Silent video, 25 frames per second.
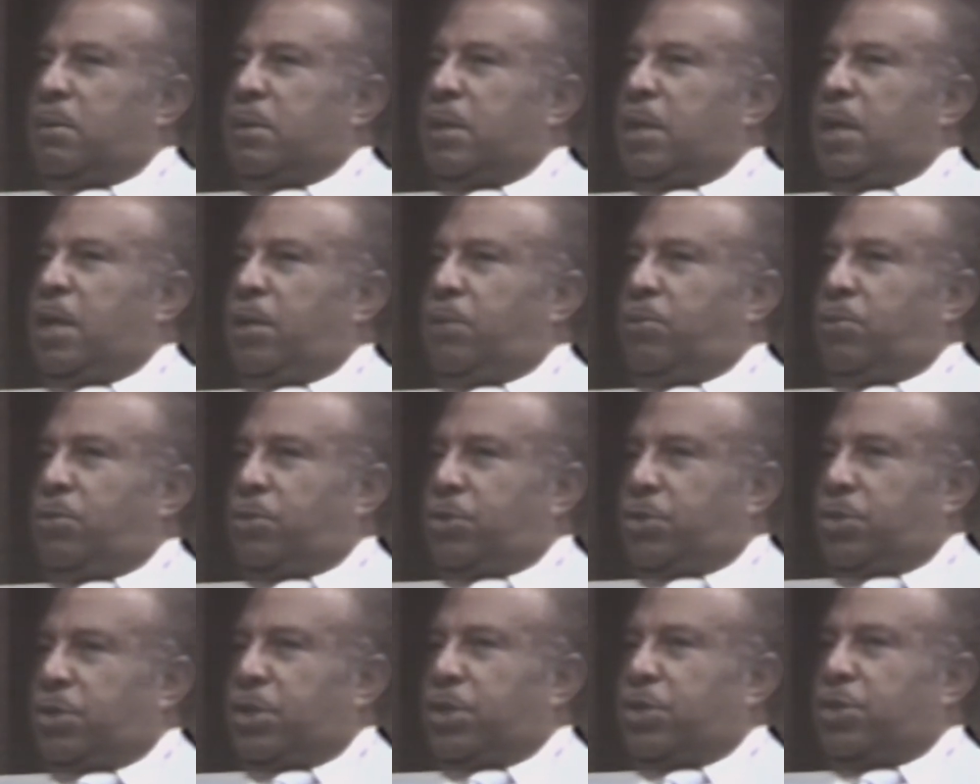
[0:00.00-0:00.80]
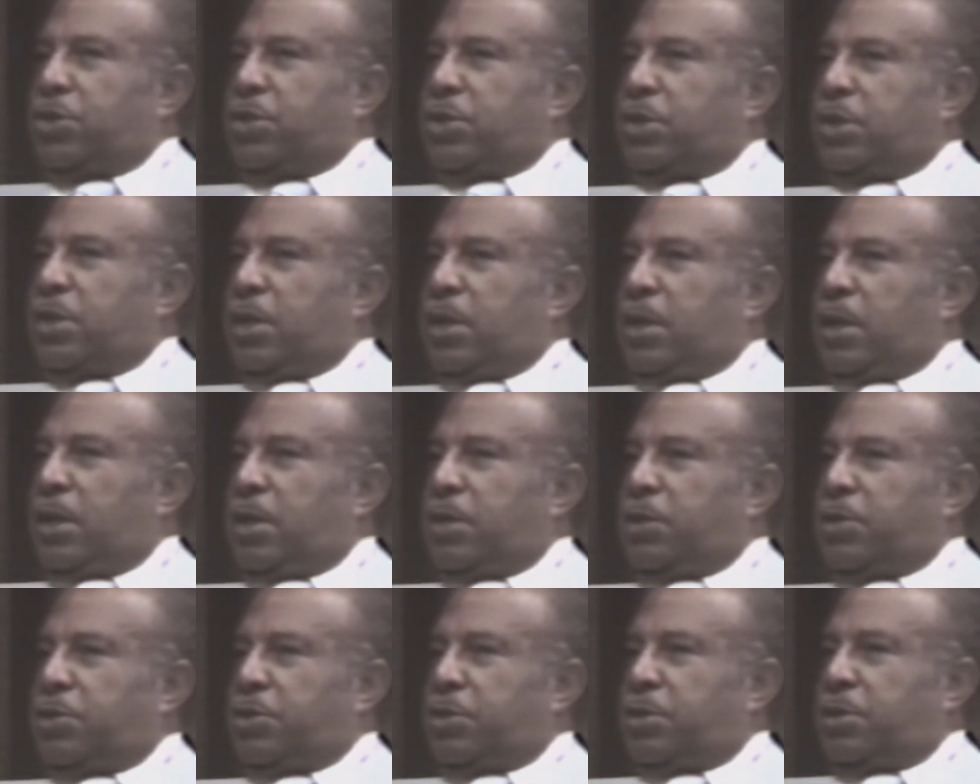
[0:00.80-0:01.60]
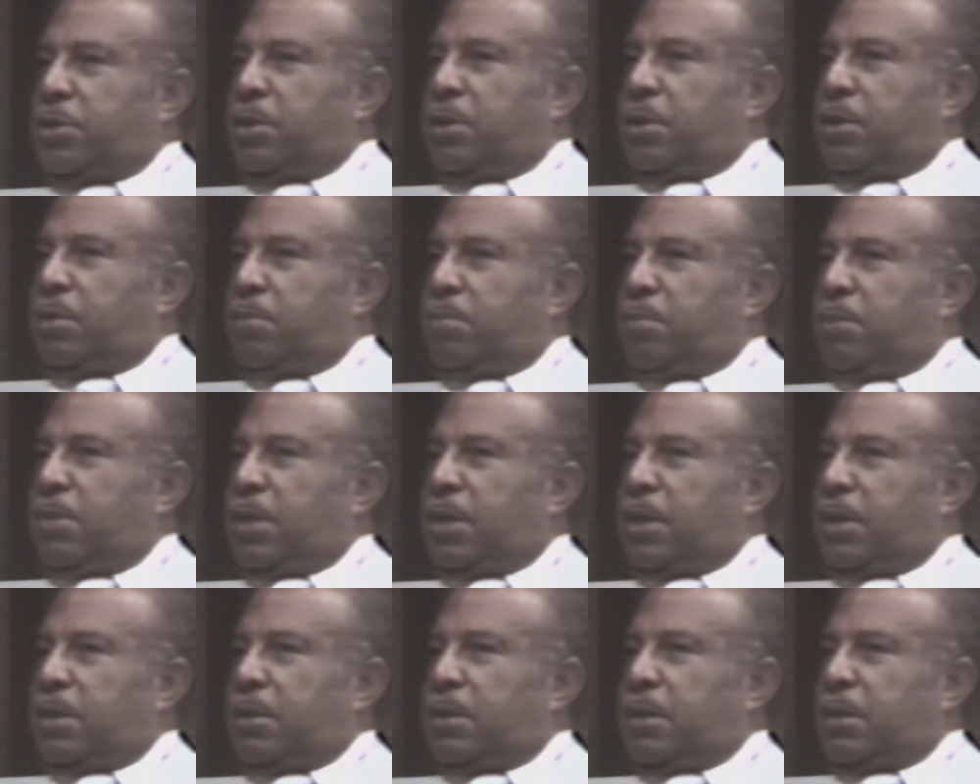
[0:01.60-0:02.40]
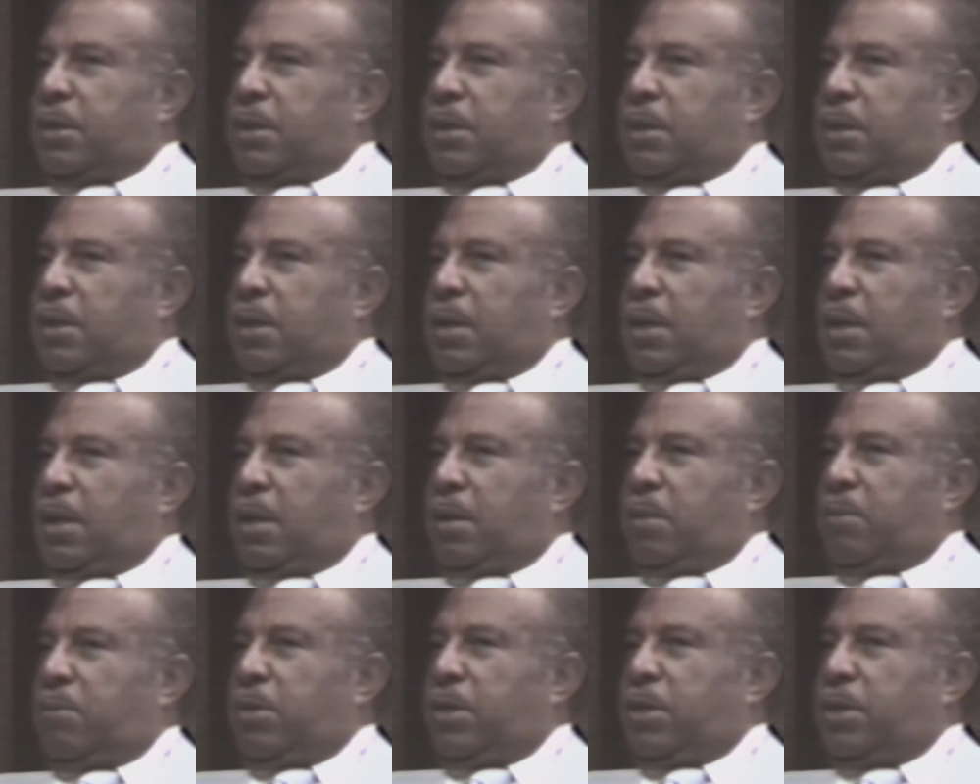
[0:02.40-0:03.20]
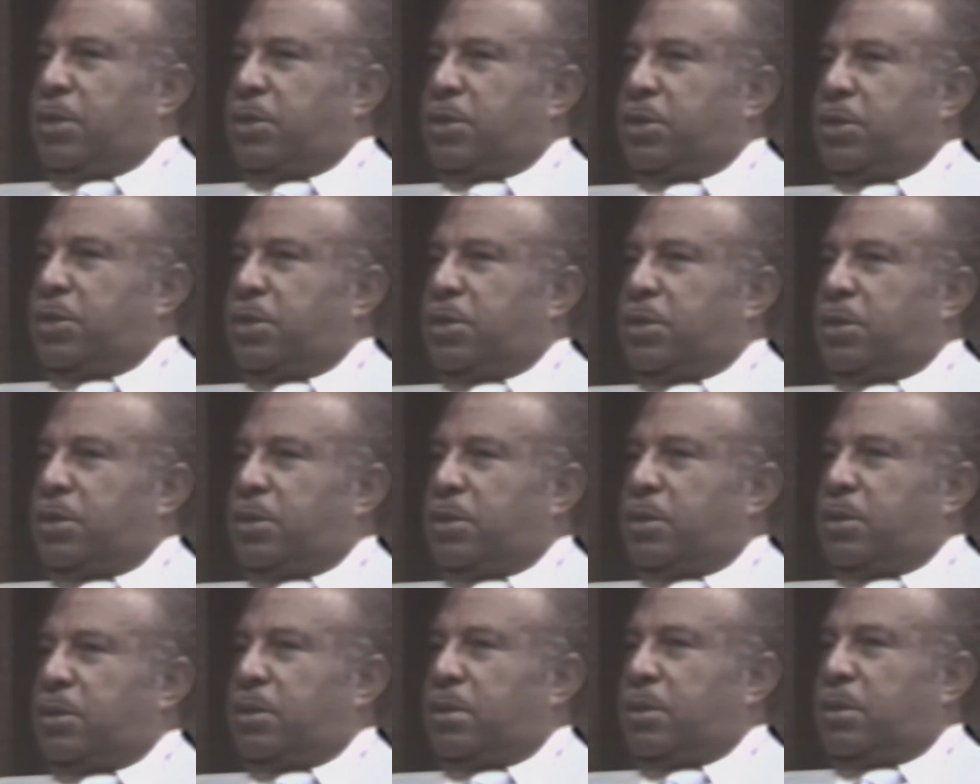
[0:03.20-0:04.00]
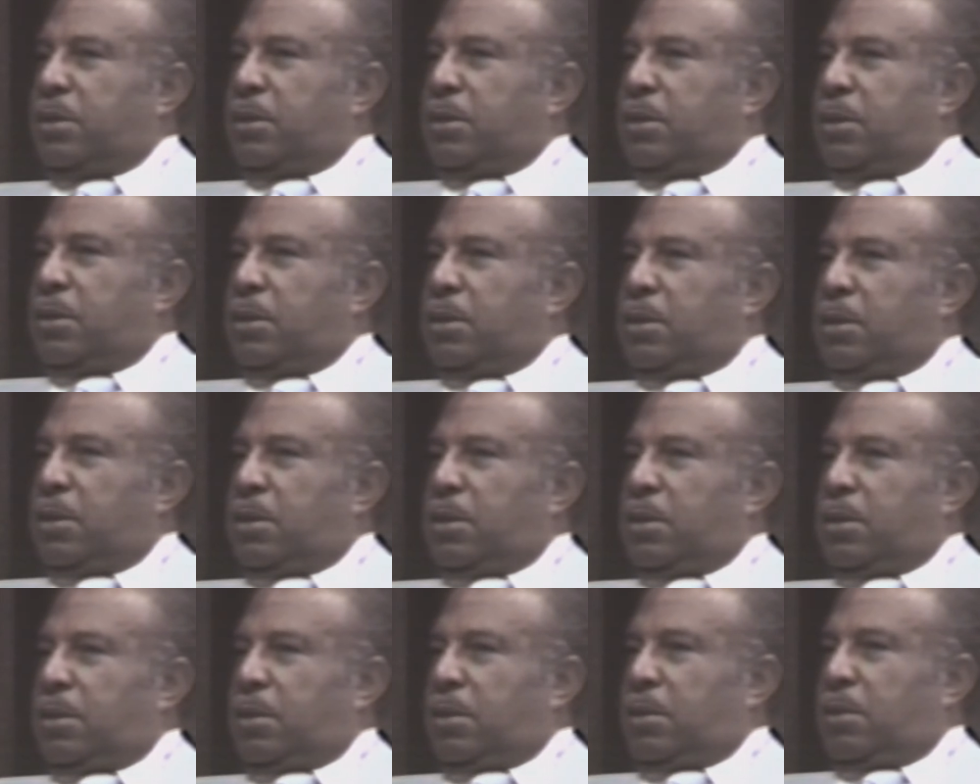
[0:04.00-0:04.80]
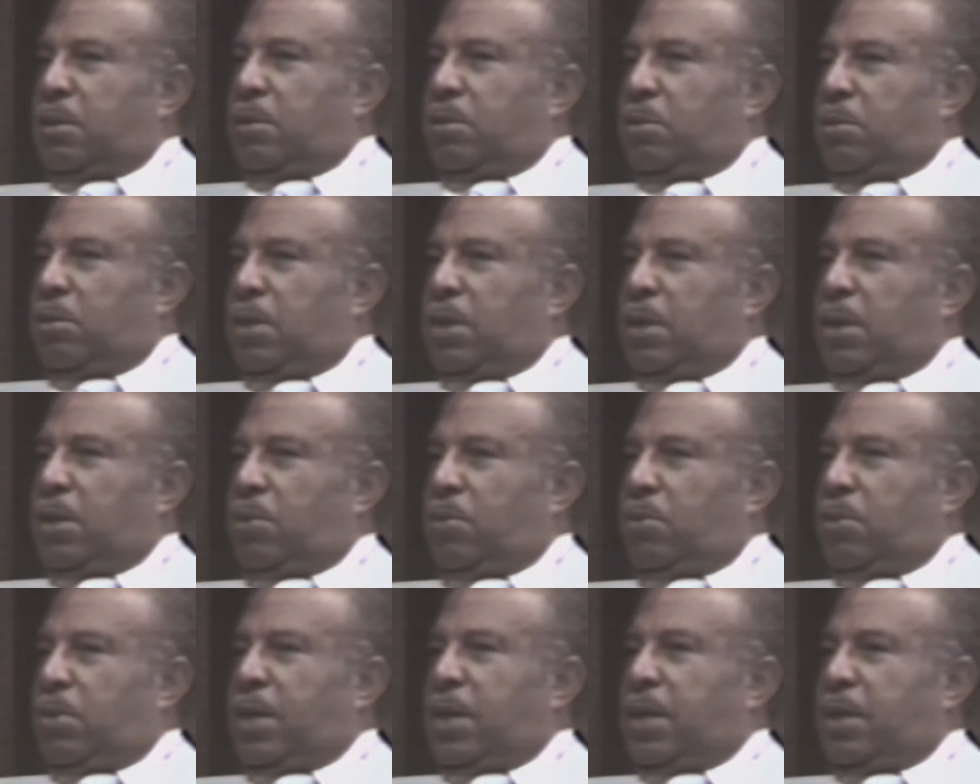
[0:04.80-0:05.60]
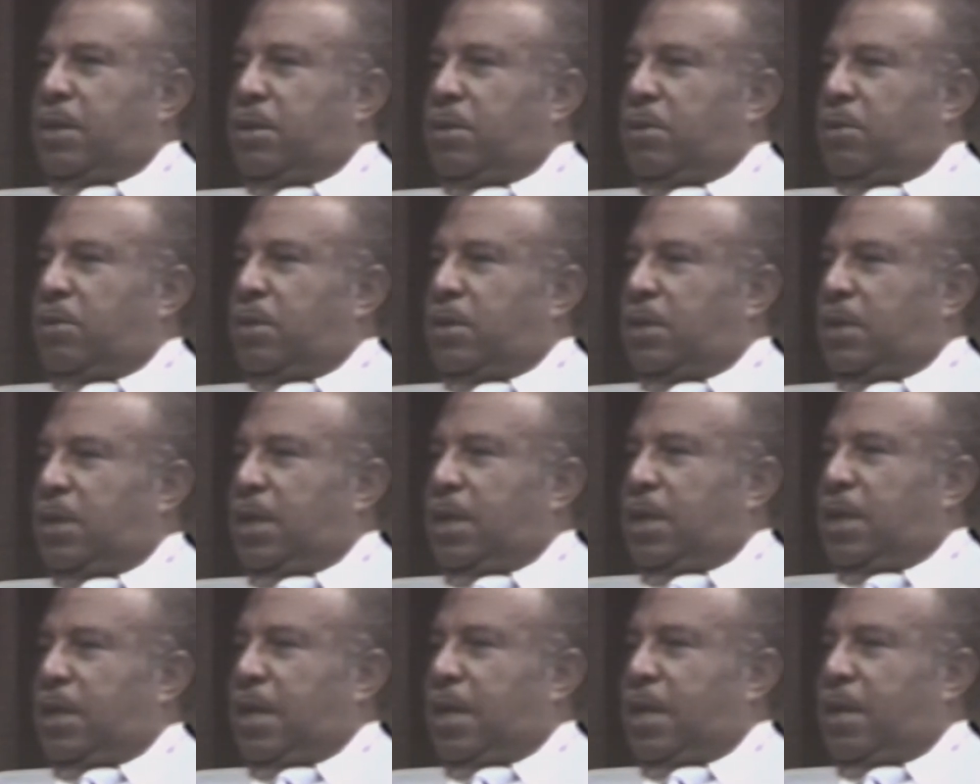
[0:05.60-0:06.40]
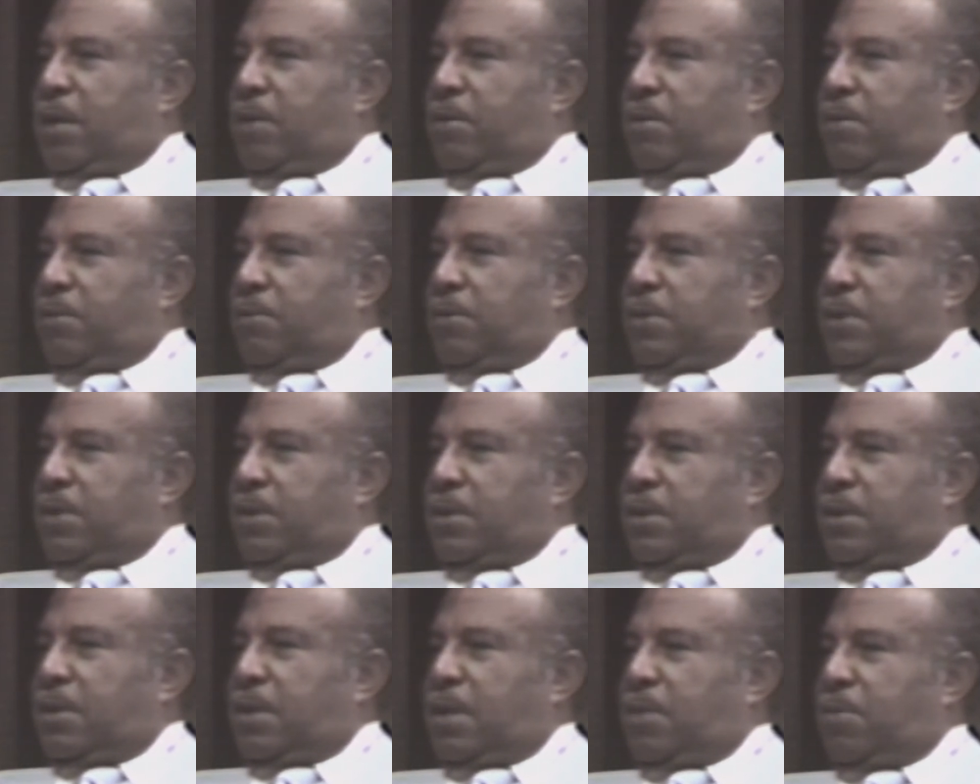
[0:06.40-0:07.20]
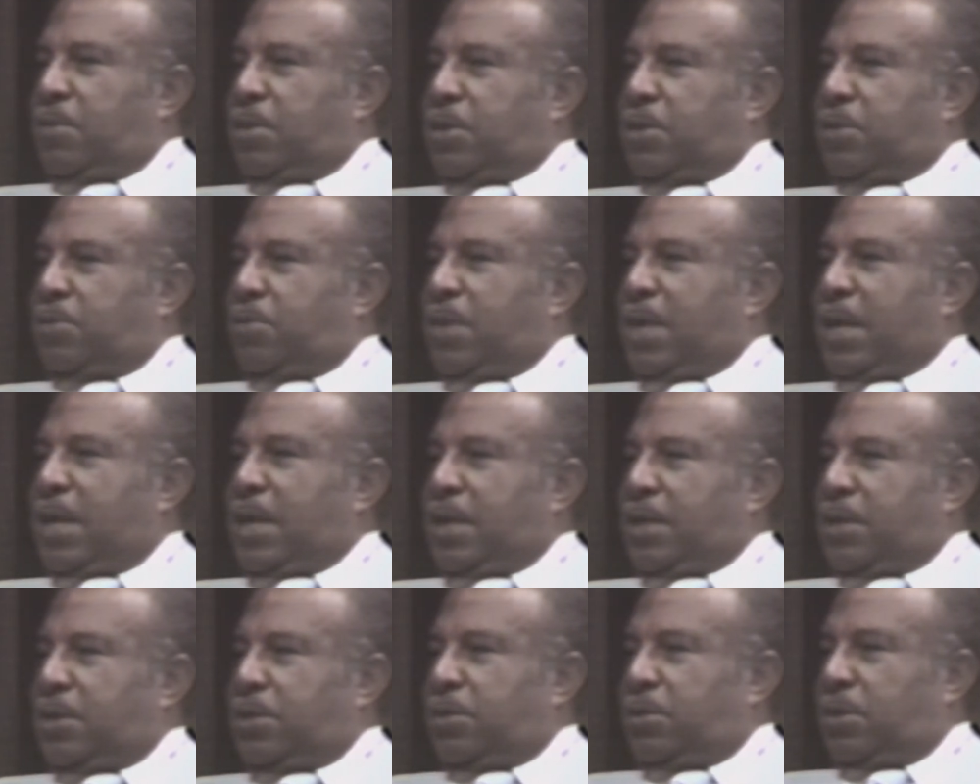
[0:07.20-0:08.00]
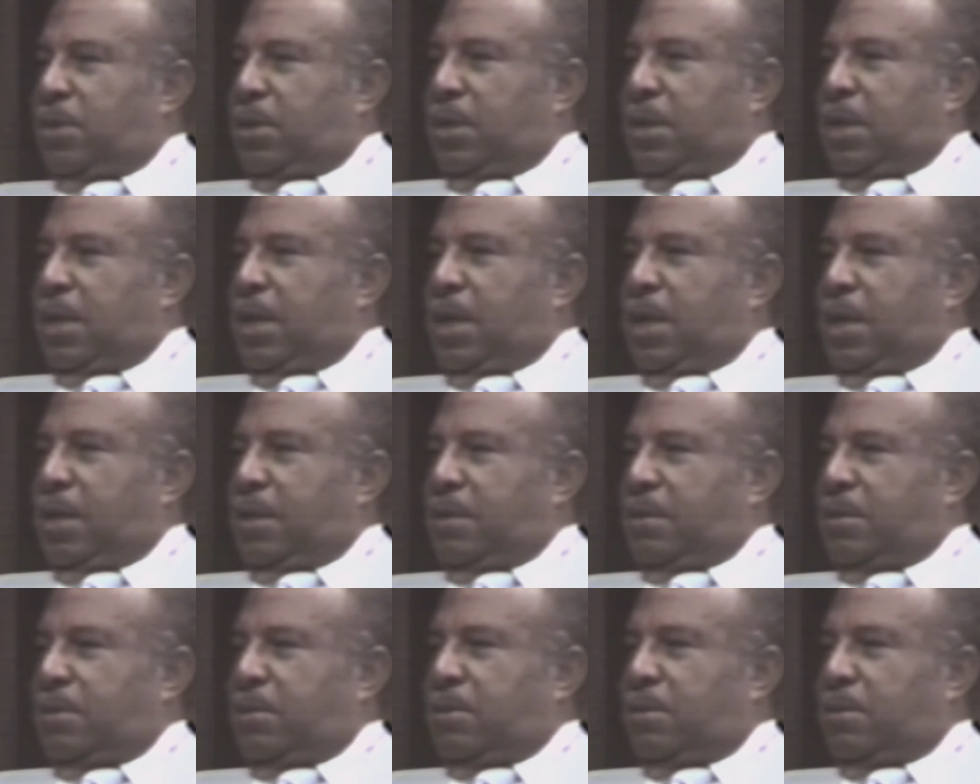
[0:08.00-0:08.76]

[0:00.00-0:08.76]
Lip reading: It was discussed, but how much really weight you could get out of it, how much mileage you could get,